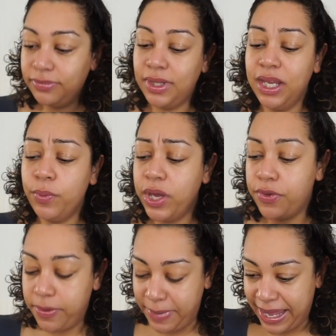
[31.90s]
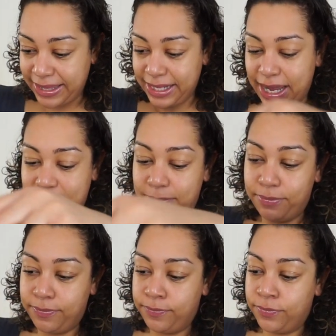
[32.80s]
here we go. The bag that I
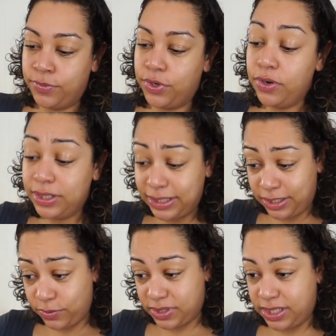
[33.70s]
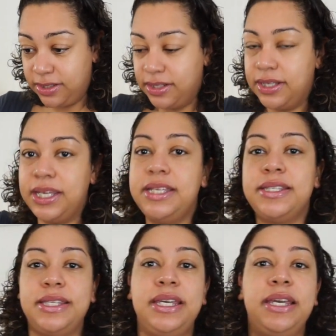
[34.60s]
am currently using is
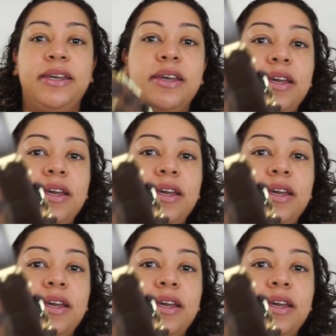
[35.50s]
the